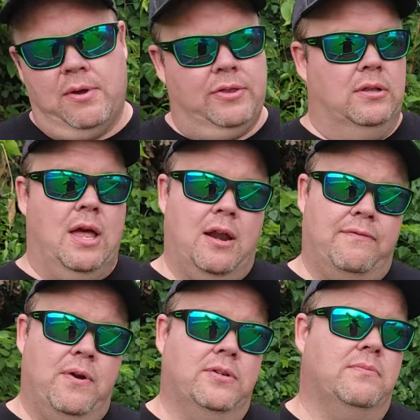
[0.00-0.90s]
with. A lot of
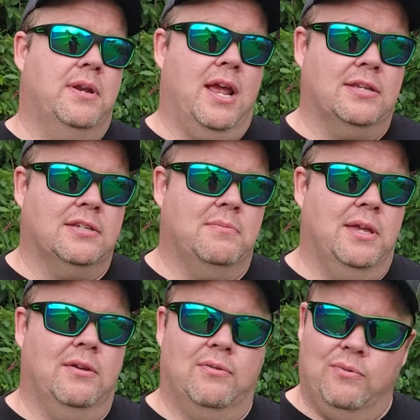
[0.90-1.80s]
folks have been asking
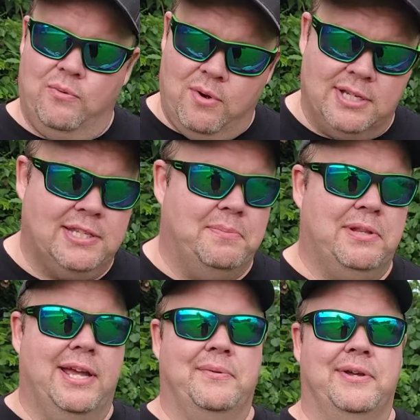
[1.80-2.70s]
me, what's the
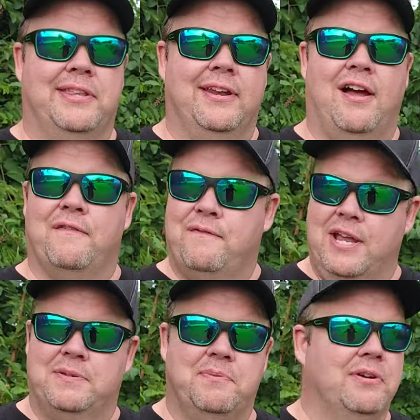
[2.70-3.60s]
plan with it on
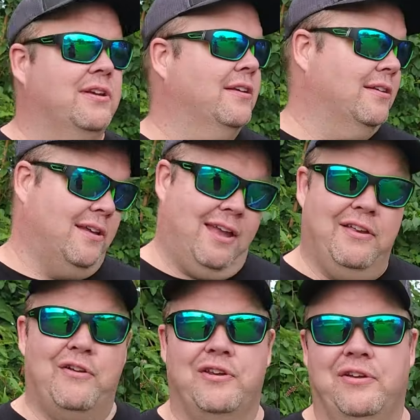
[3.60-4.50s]
Facebook
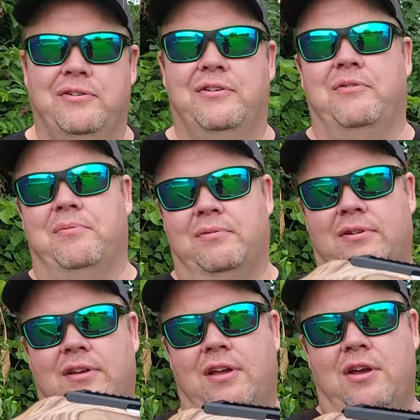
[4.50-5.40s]
and on YouTube?
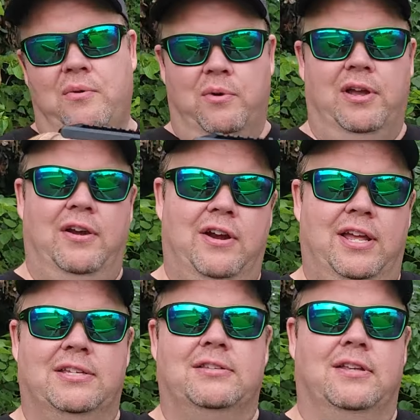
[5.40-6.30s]
Well, here it
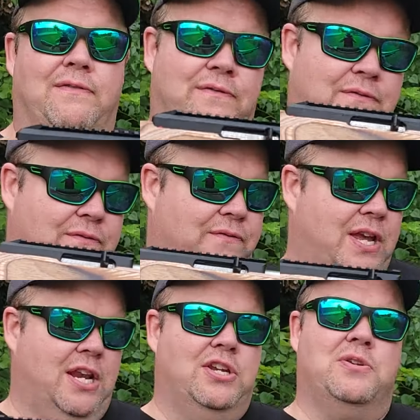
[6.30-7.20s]
is, the
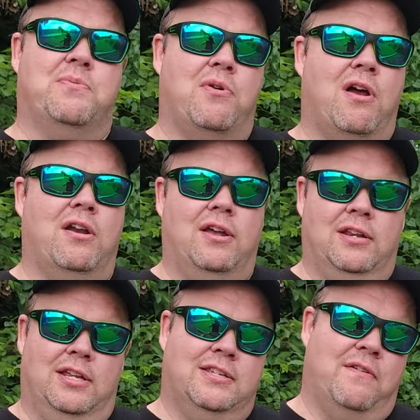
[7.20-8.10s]
finished
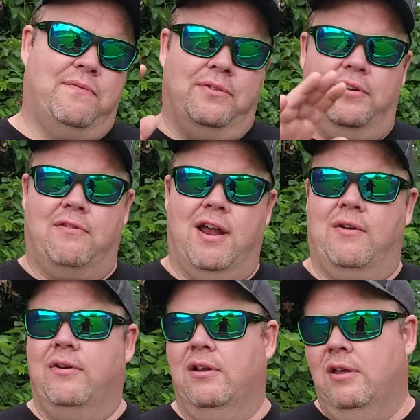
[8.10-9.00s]
product except for the crown.